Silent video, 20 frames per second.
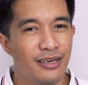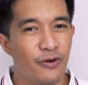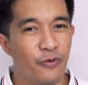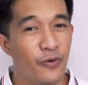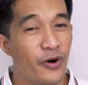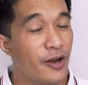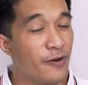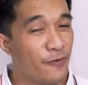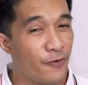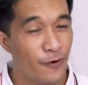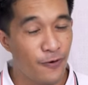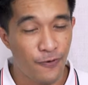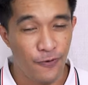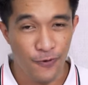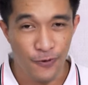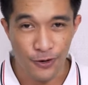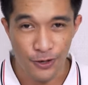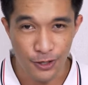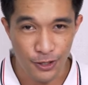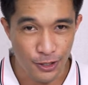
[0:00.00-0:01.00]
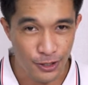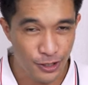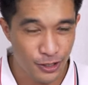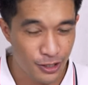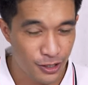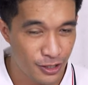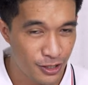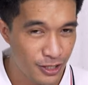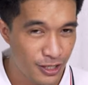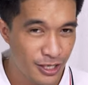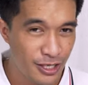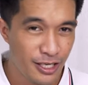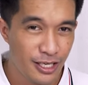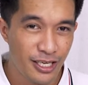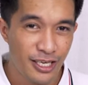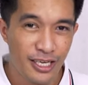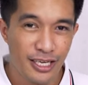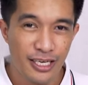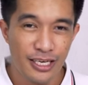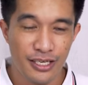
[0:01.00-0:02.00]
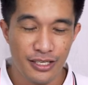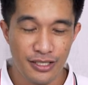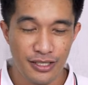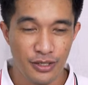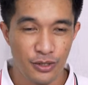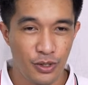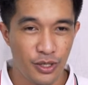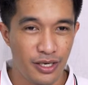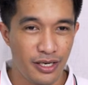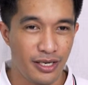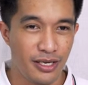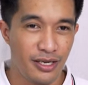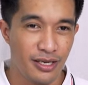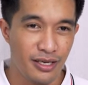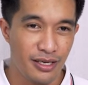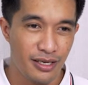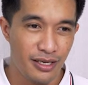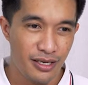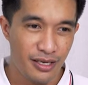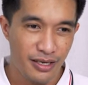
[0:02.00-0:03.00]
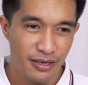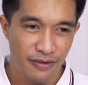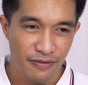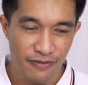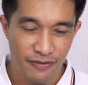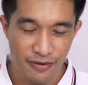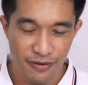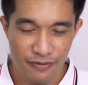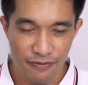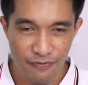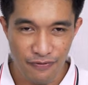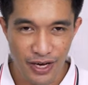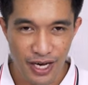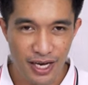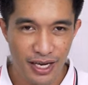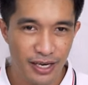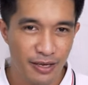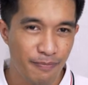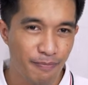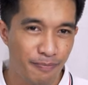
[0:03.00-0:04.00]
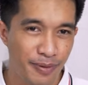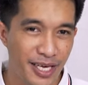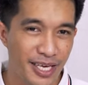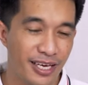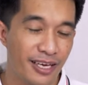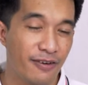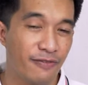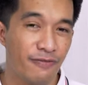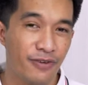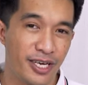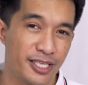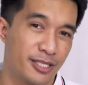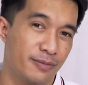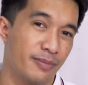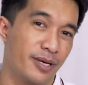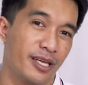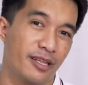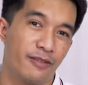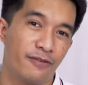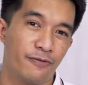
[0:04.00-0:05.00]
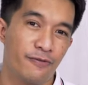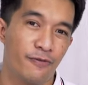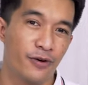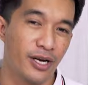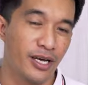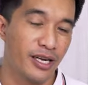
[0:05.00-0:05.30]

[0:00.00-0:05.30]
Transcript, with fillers: 144 Hz is really very big investment for